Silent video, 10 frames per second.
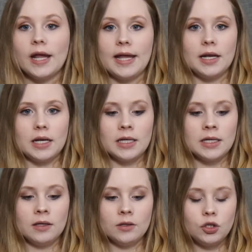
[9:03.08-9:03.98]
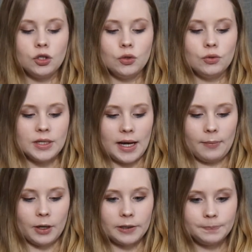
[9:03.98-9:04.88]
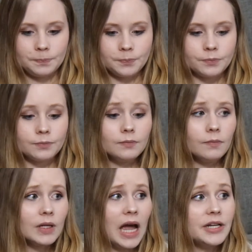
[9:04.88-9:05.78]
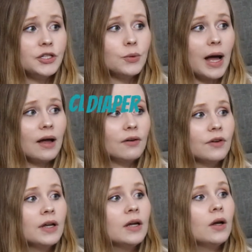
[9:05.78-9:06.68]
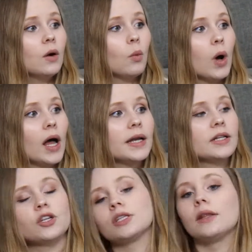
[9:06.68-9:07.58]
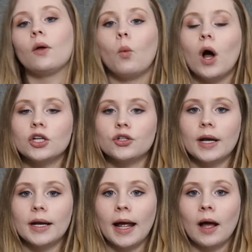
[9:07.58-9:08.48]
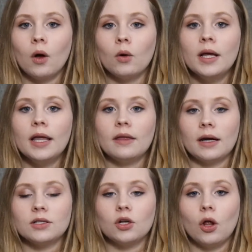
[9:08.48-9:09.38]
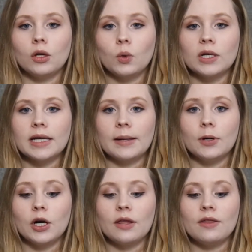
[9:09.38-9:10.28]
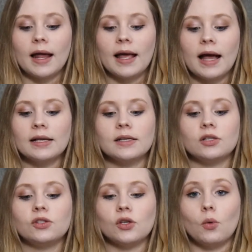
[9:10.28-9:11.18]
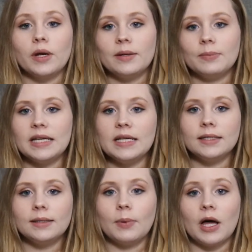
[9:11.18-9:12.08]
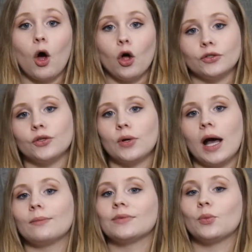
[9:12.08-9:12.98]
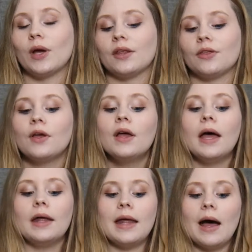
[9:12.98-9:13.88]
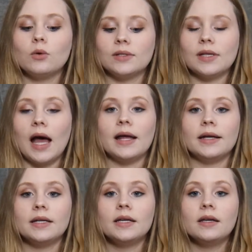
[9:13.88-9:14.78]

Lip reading: in to the diaper. I do have one, it's just in the wash right now. That is an all-in-one diaper that has a sewn-in piece, but also comes with an outside